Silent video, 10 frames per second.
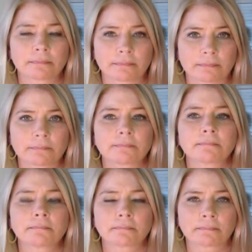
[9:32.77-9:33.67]

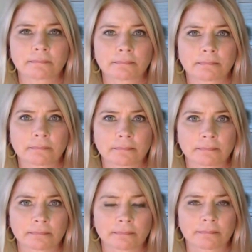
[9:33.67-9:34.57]

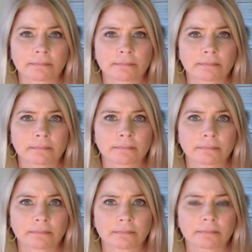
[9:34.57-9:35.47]

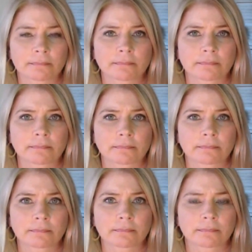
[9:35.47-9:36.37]

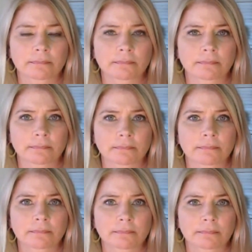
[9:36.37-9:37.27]

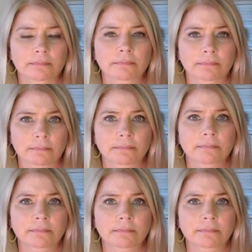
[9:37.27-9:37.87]
This person isn't speaking.